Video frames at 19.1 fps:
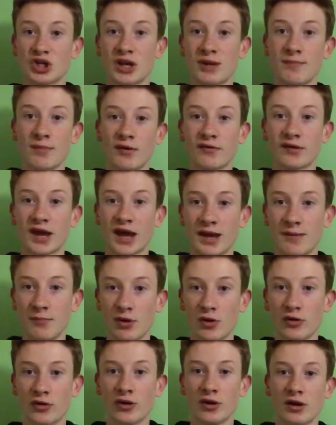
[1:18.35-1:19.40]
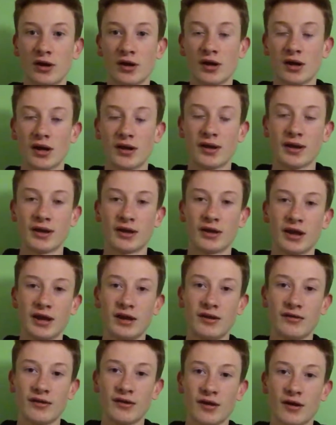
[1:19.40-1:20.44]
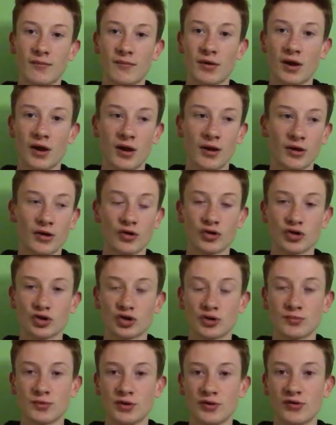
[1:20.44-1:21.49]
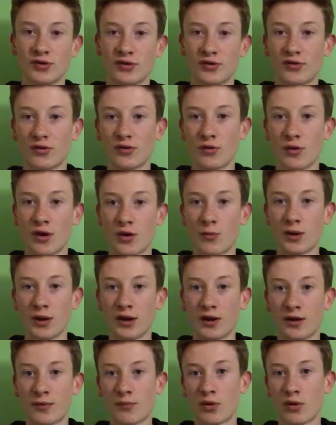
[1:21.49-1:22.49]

They both came on, and they ended up contributing to our winner.